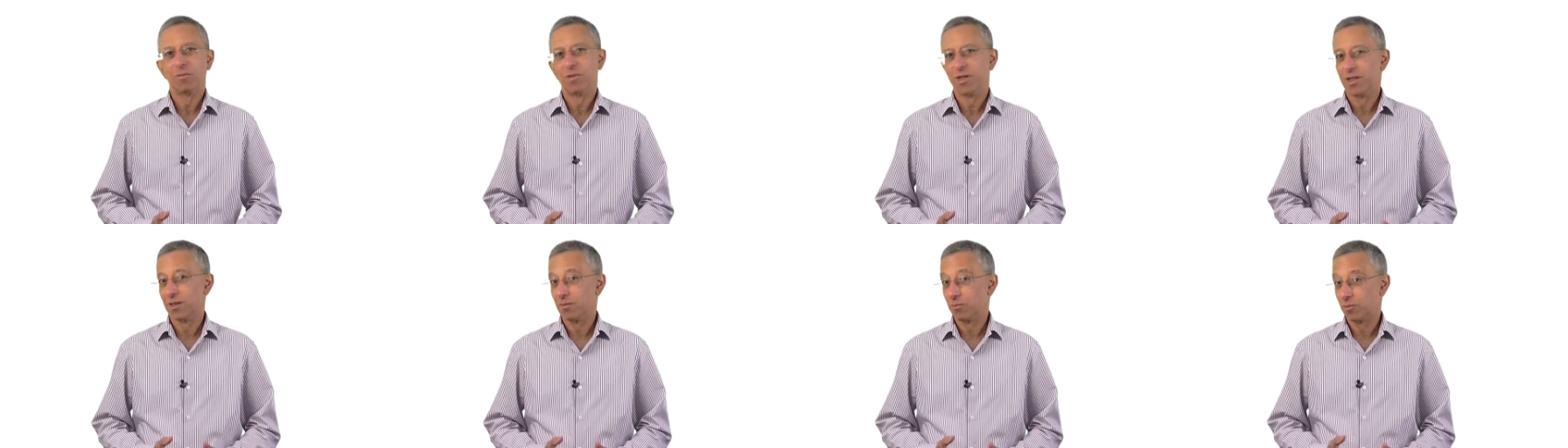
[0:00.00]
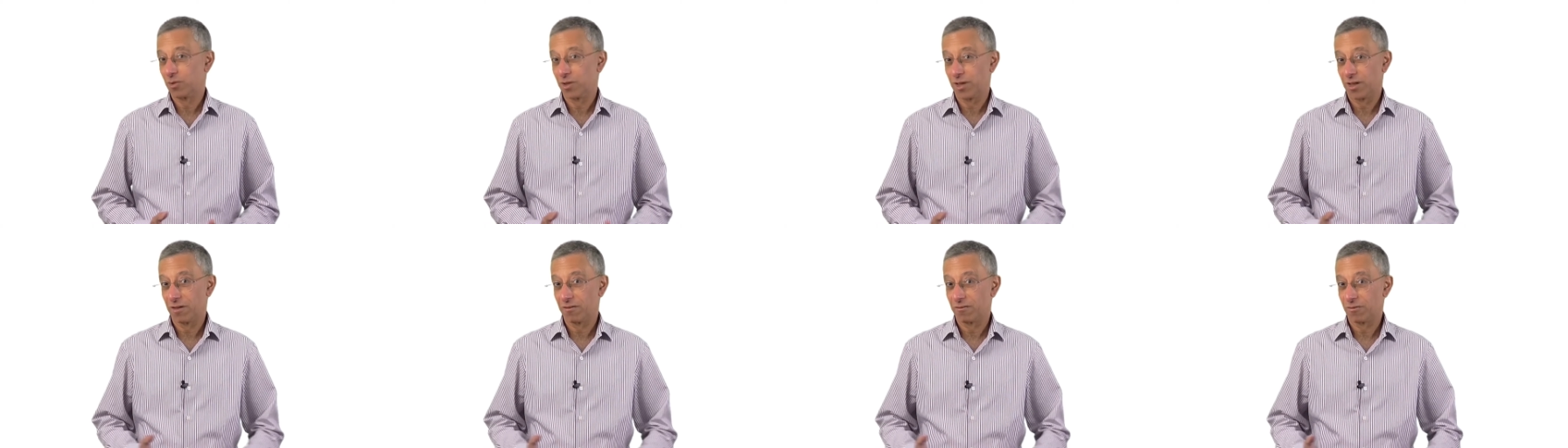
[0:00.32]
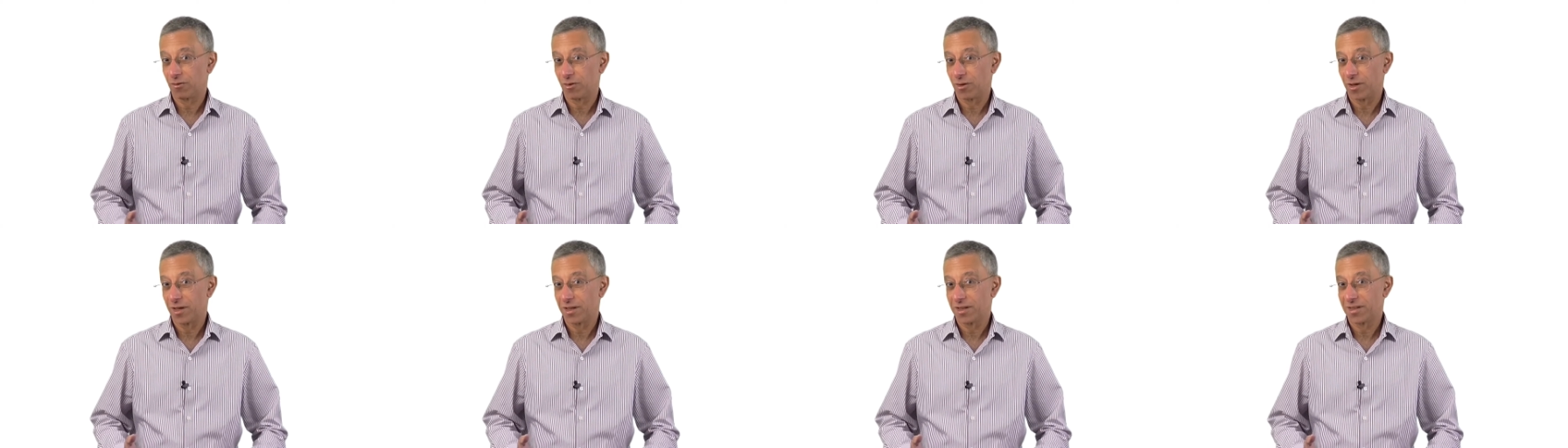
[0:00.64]
be the poorer
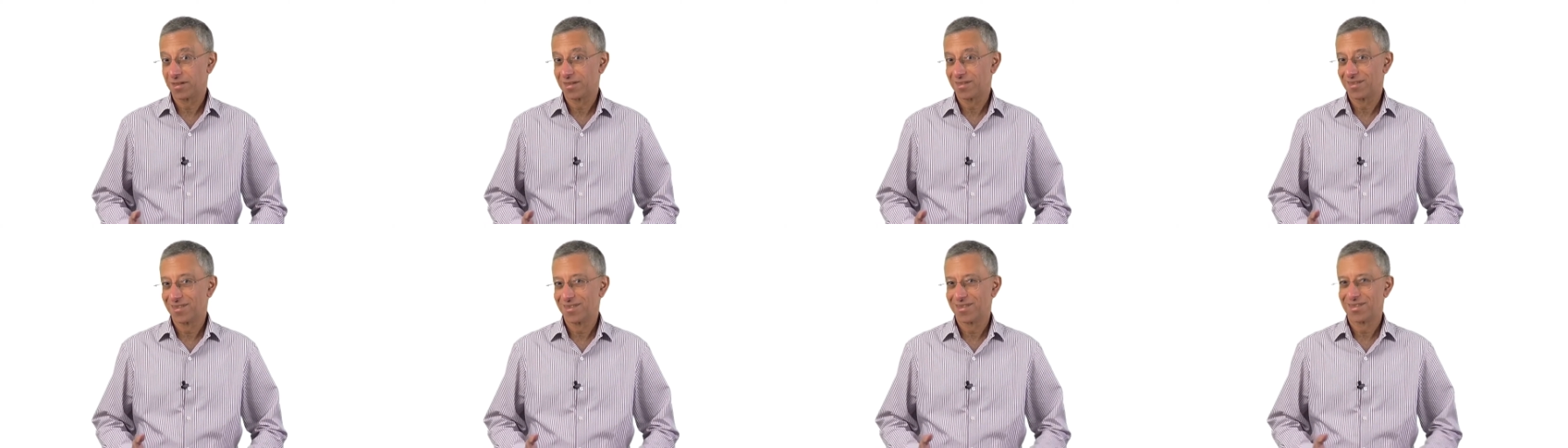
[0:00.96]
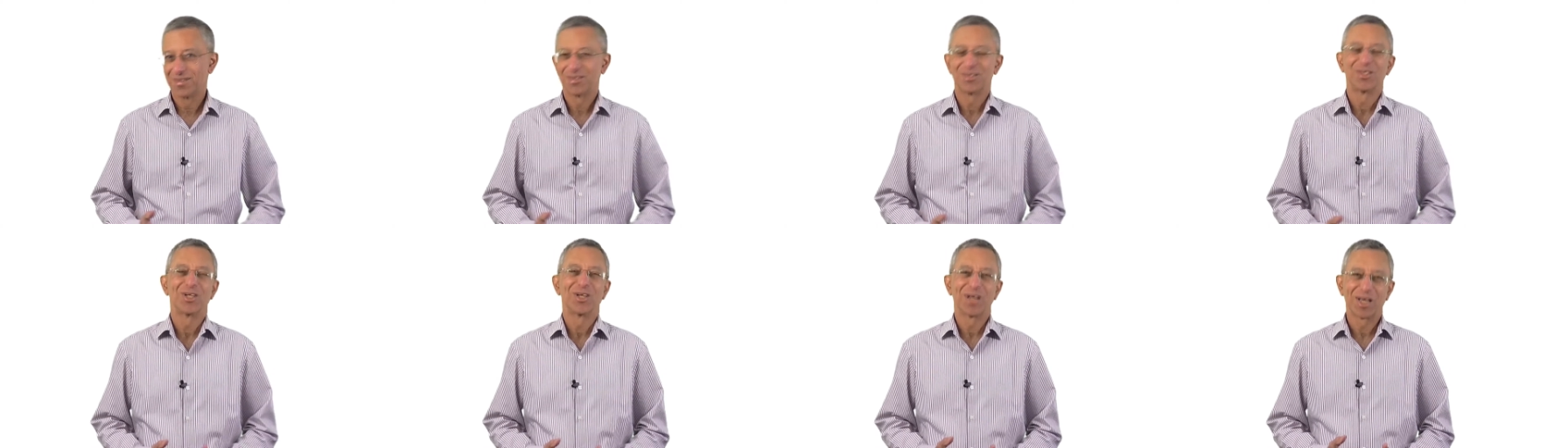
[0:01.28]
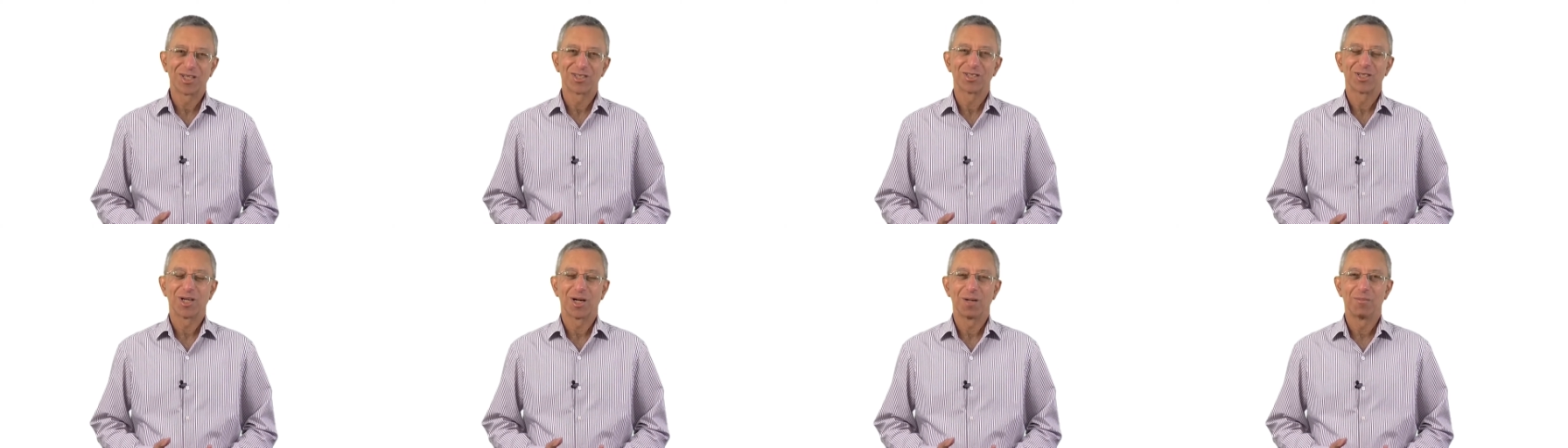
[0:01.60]
for it. Till
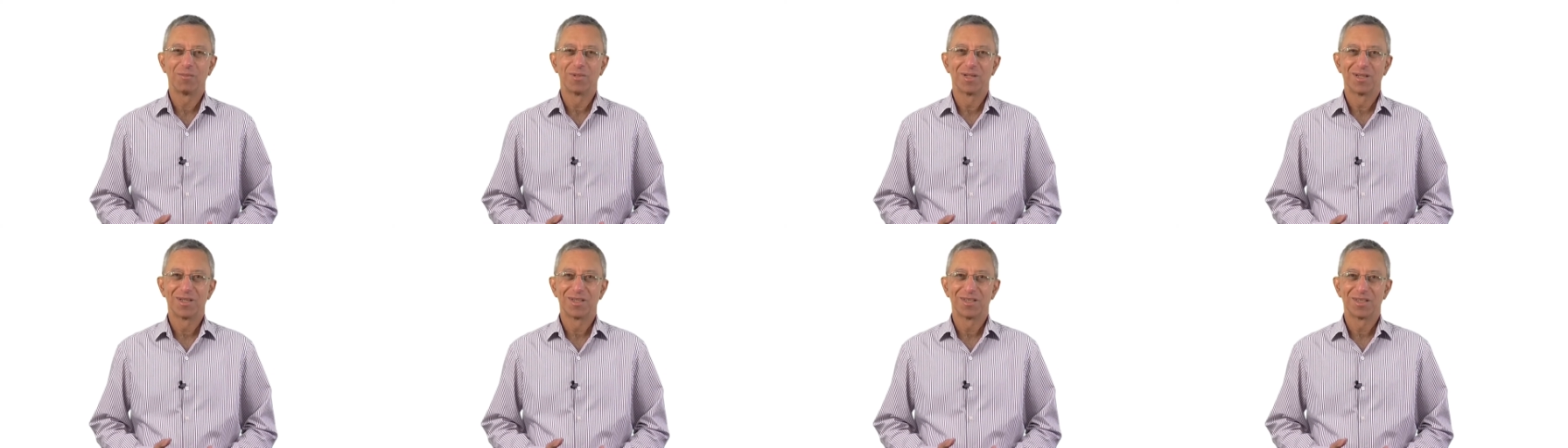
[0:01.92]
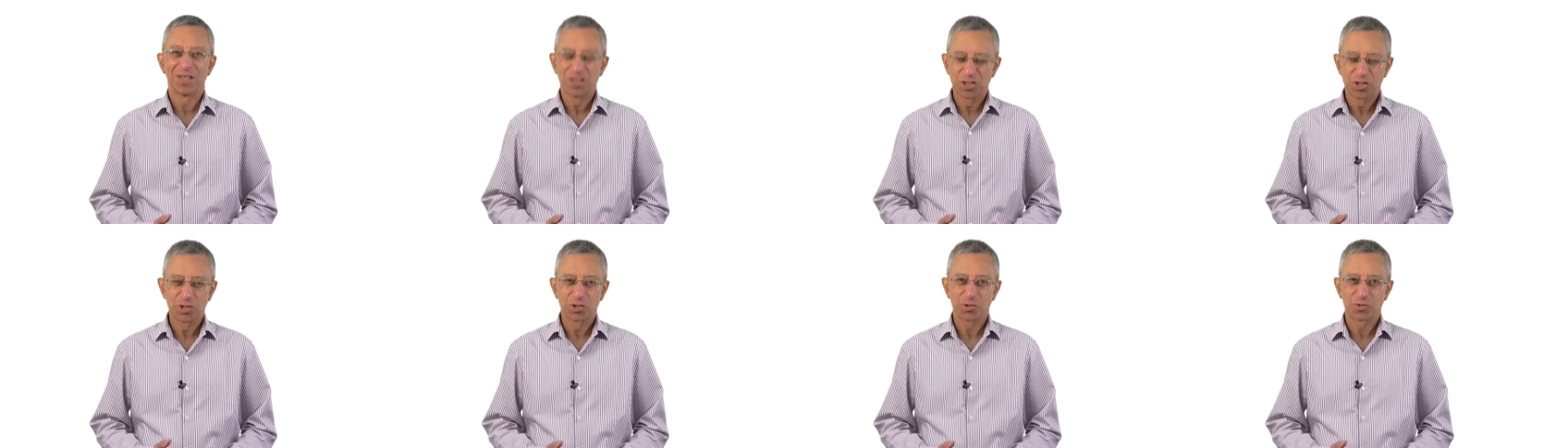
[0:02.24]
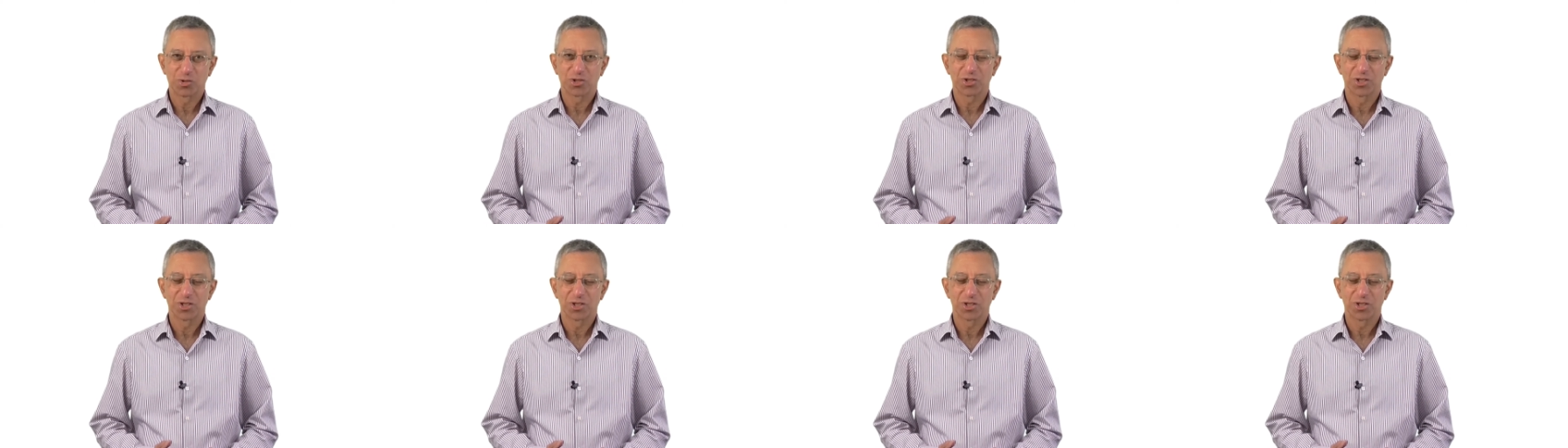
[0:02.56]
next time, this is